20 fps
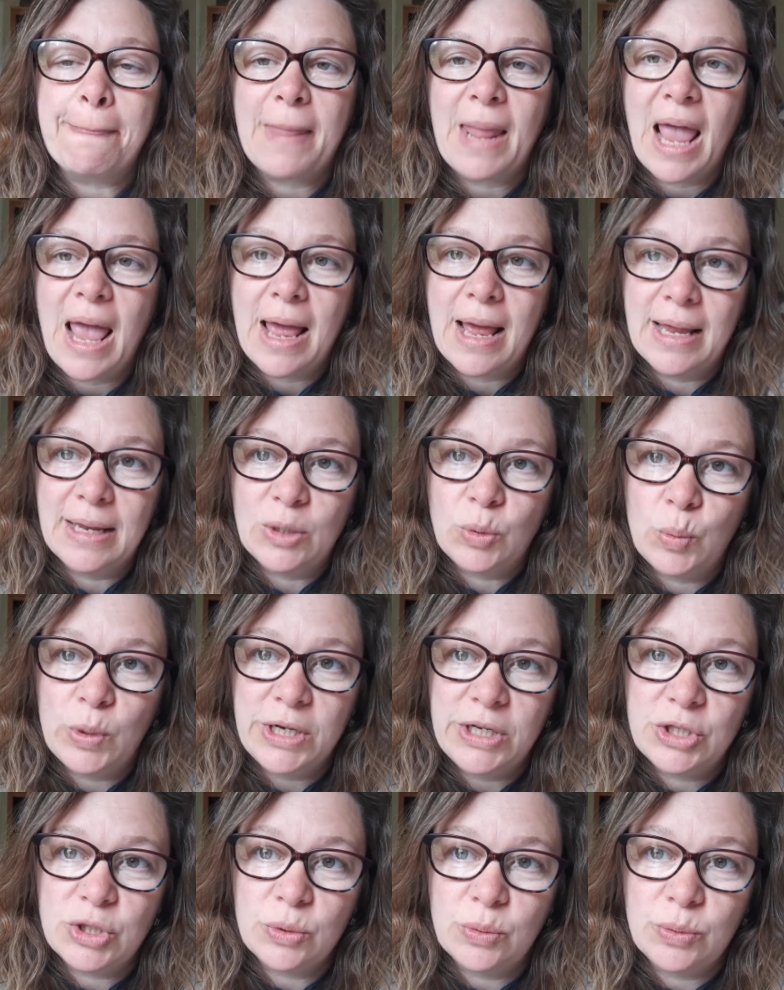and
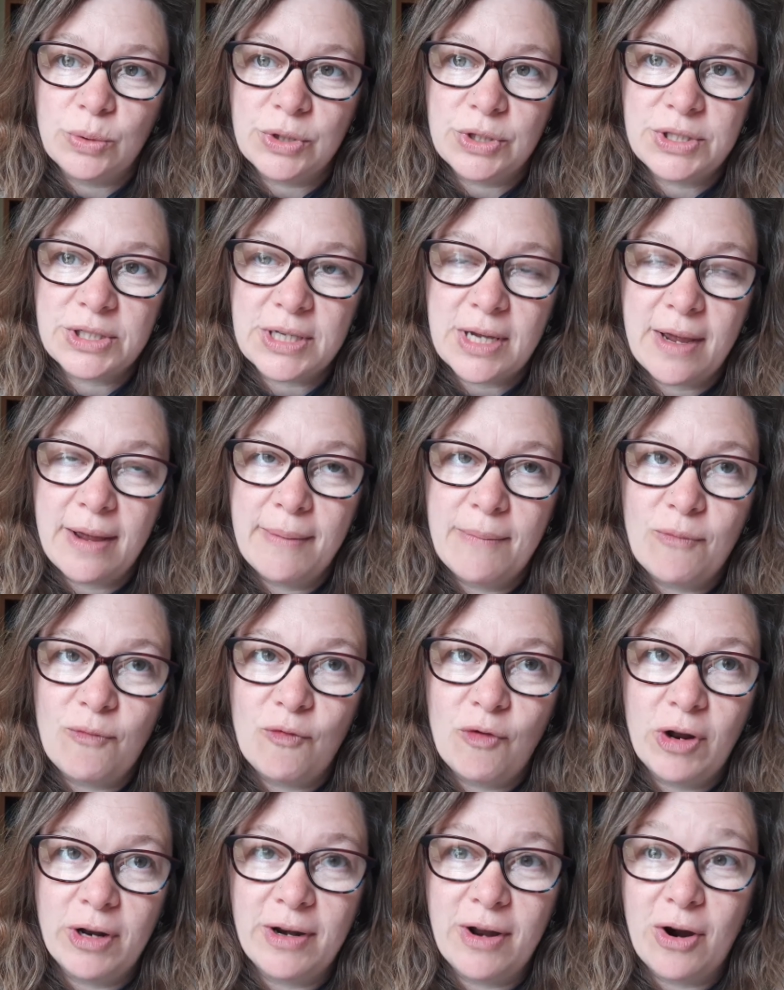we don't
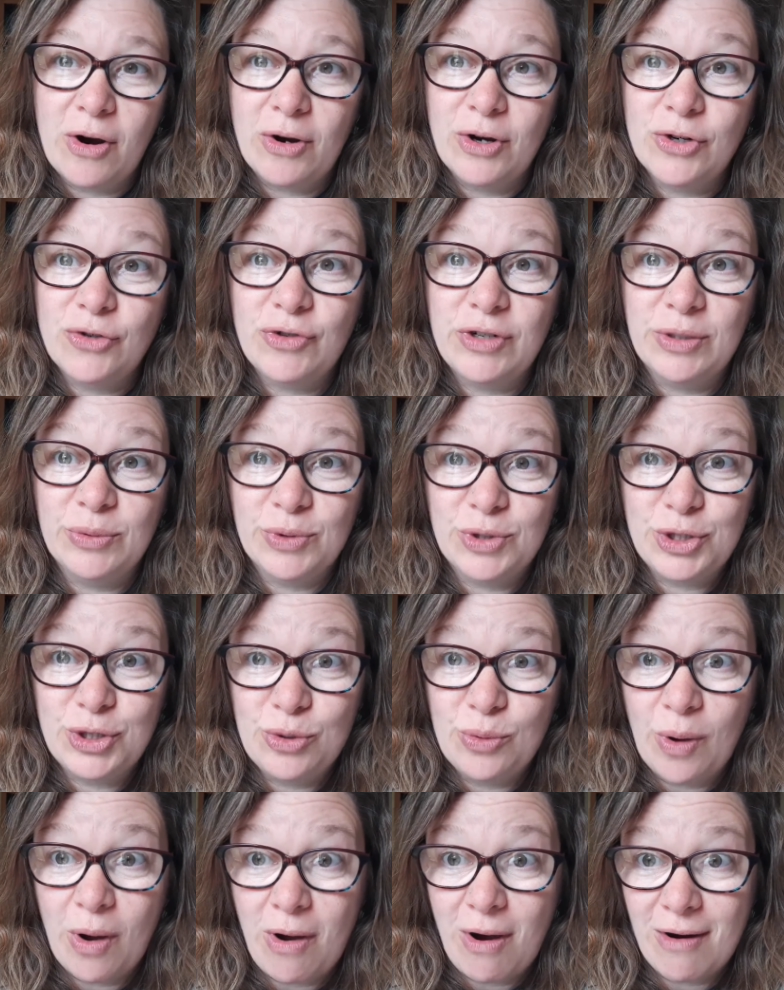run our adrenals
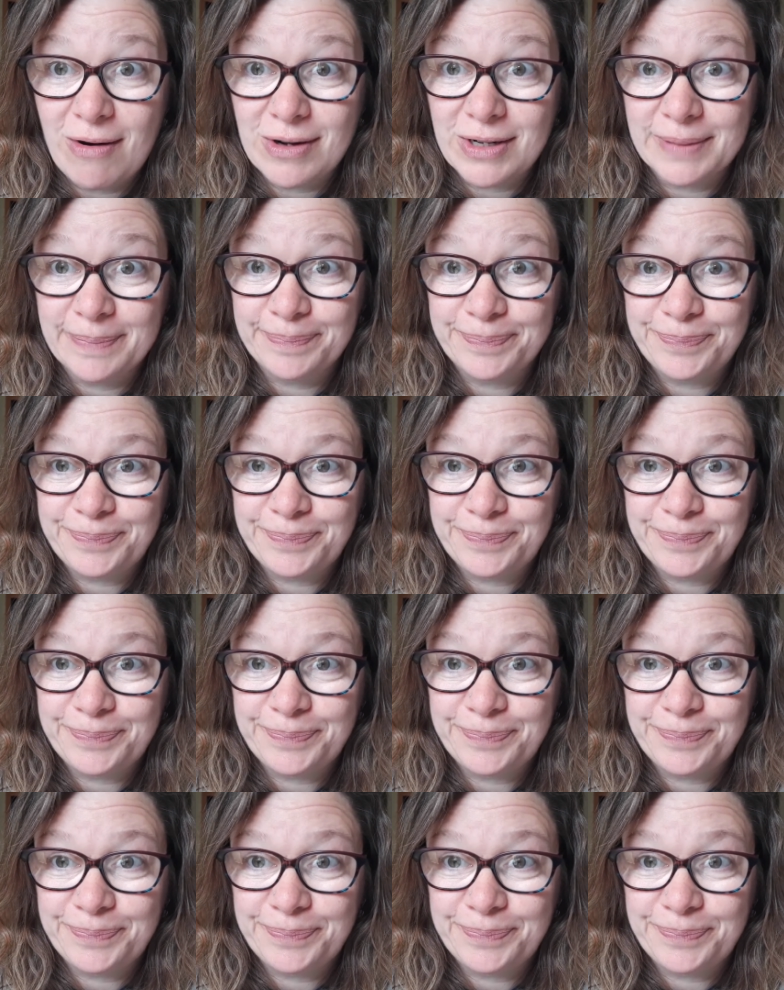too hard,